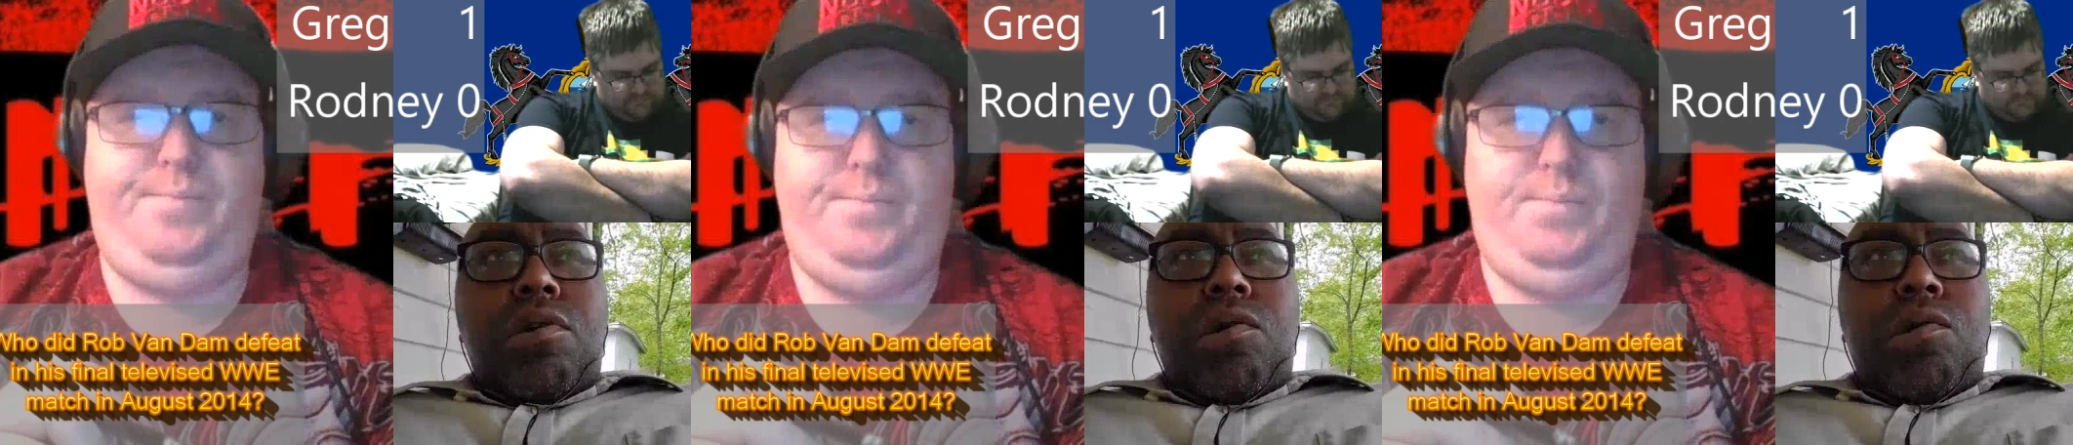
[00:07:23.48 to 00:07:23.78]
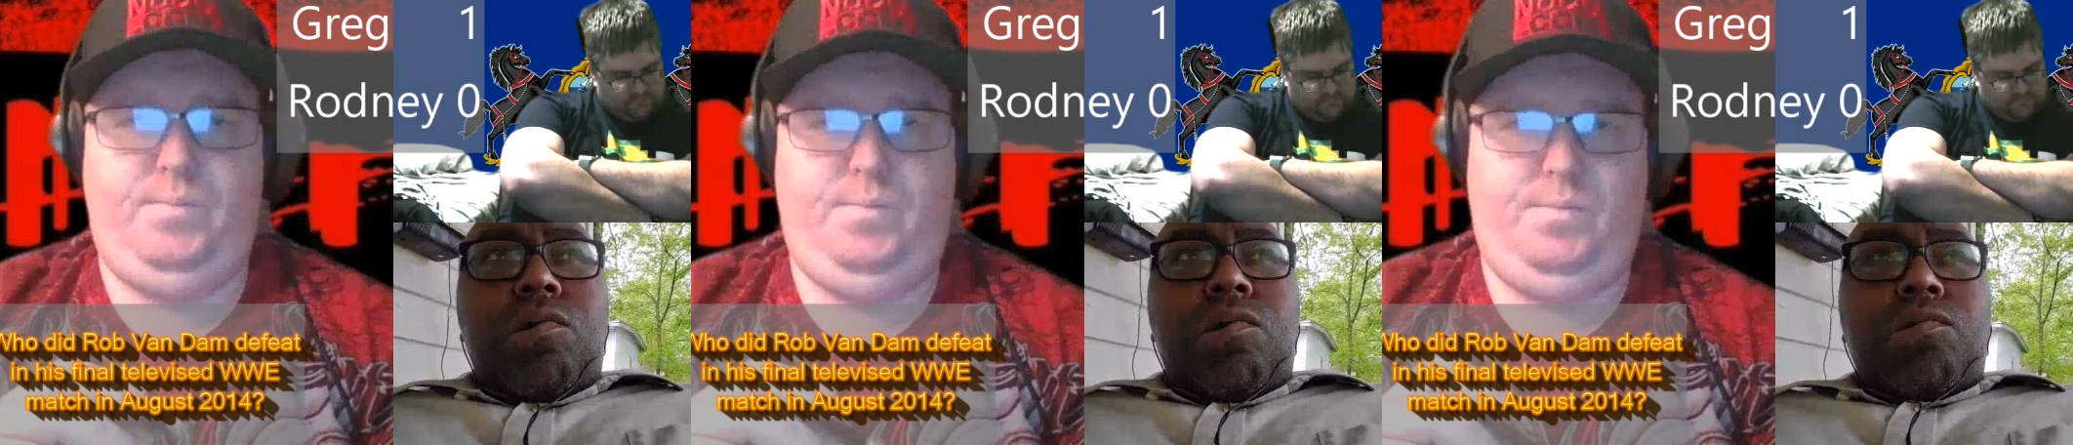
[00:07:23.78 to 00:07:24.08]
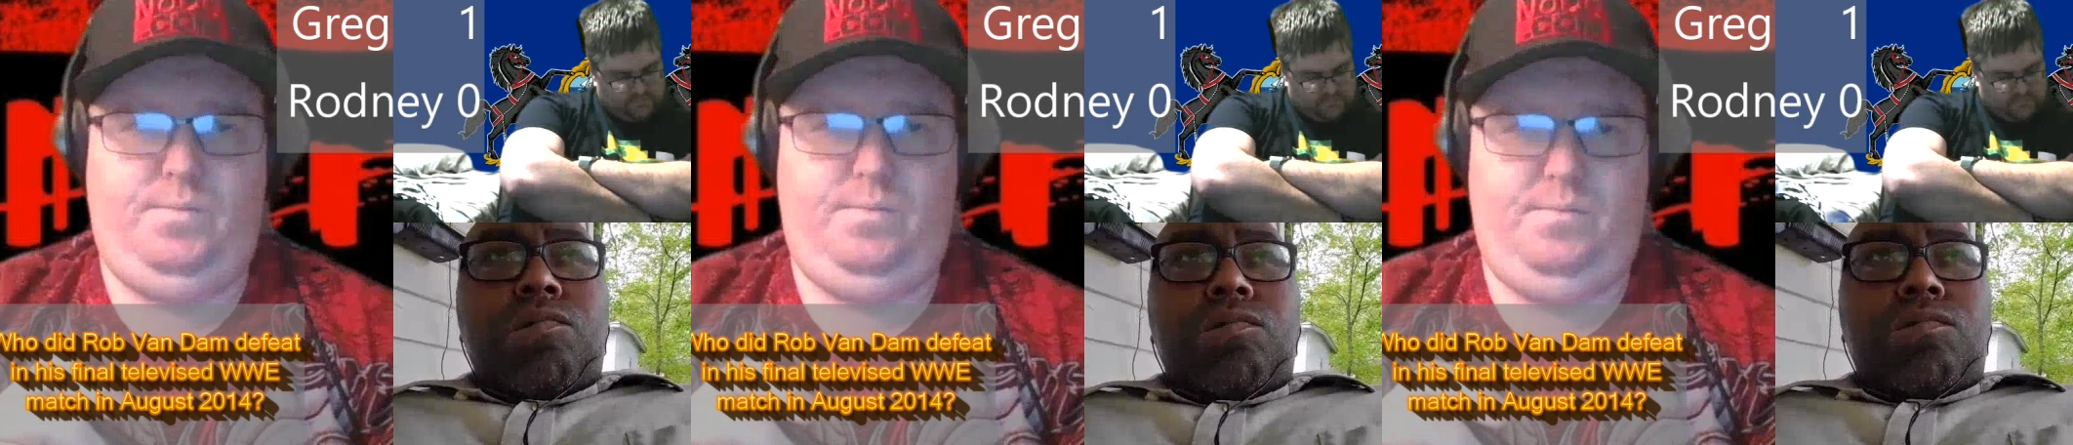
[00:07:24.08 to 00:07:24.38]

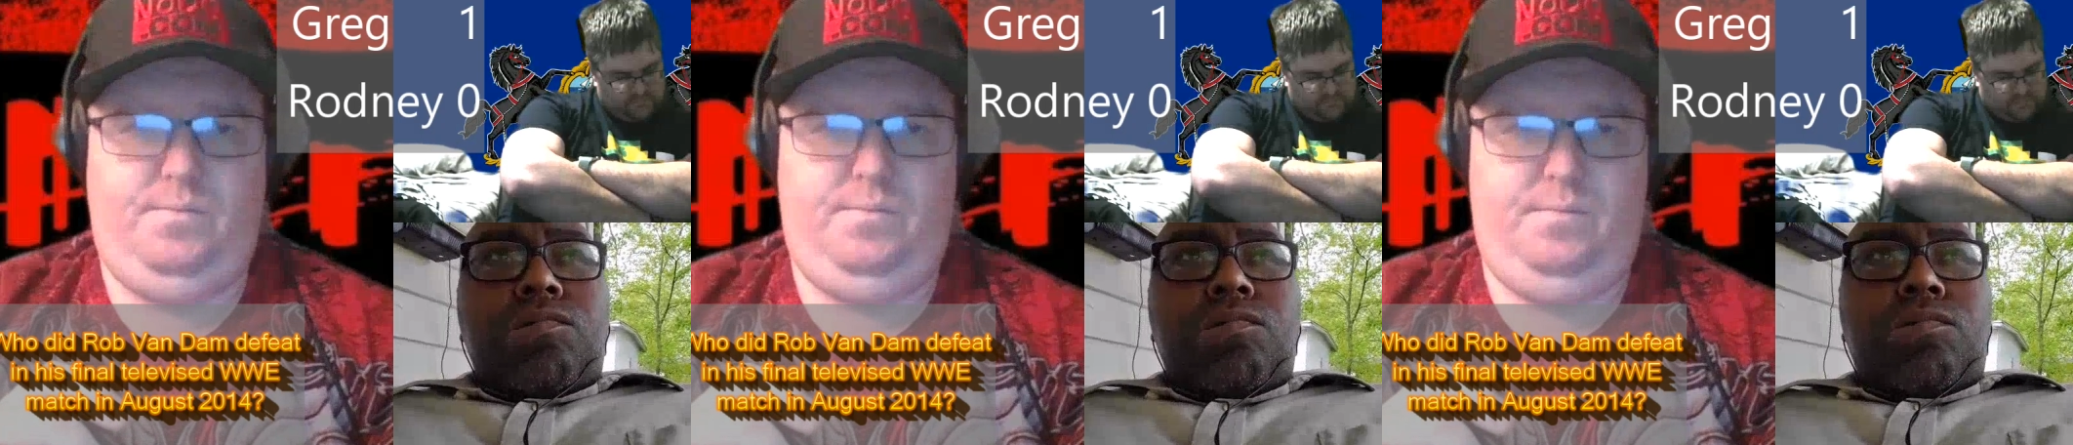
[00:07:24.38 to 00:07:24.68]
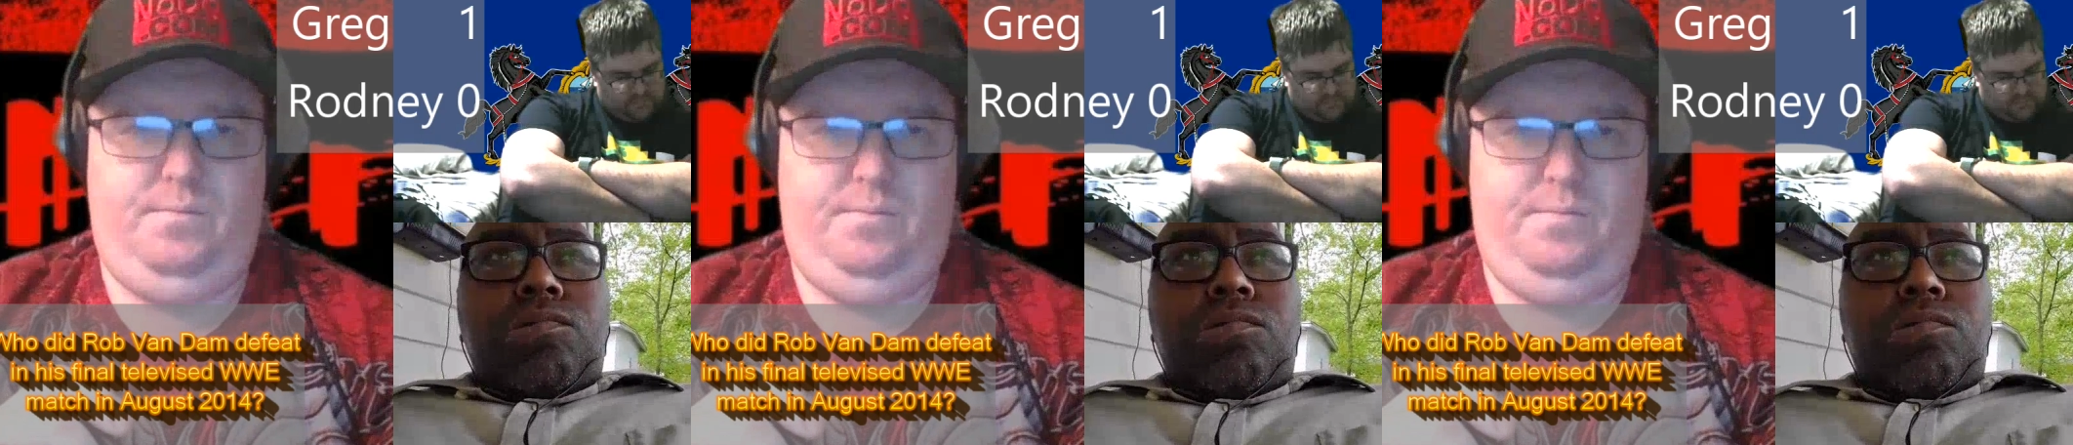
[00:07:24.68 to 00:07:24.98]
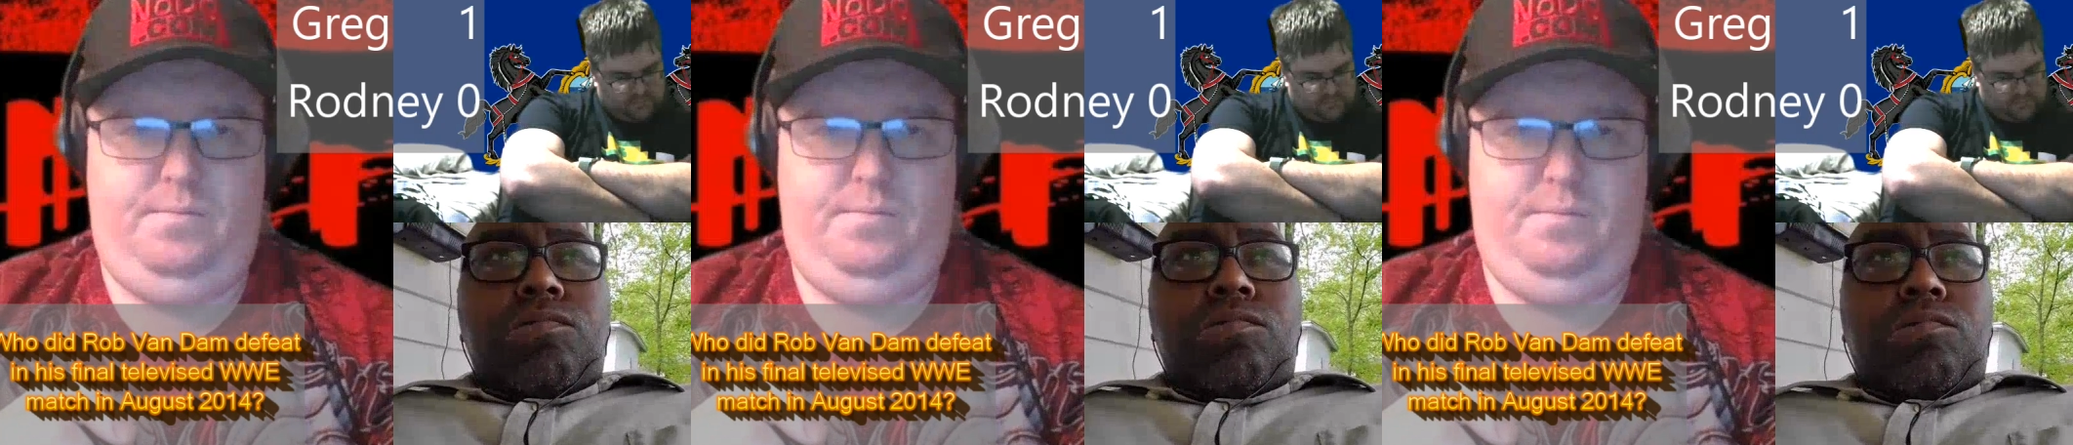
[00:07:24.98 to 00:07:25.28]

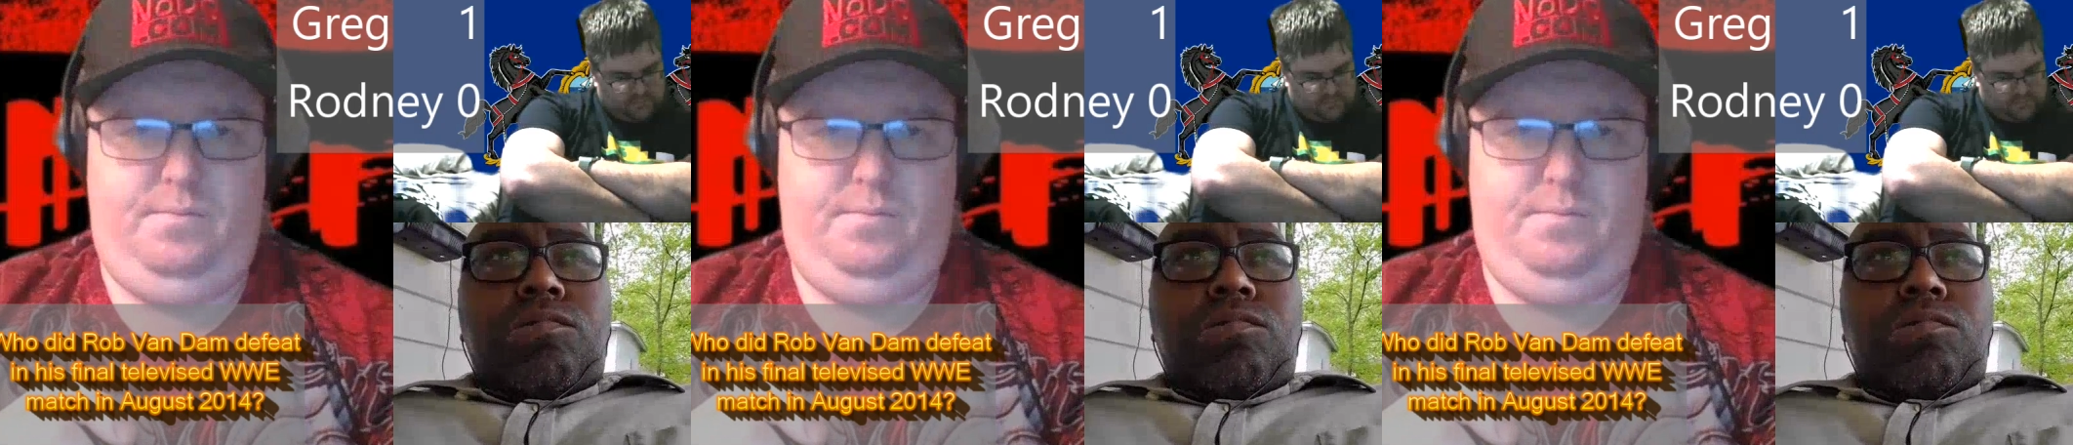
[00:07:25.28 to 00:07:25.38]
Nothing is said.